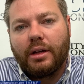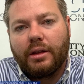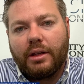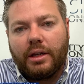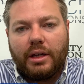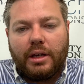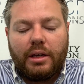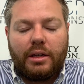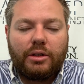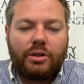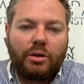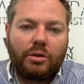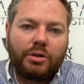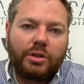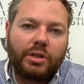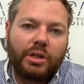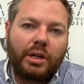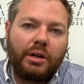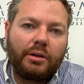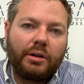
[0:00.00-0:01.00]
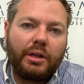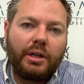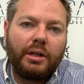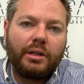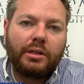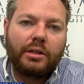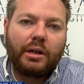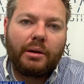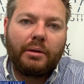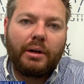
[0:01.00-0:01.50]
the Social Security
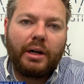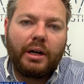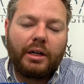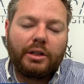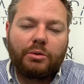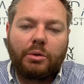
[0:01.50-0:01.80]
uh,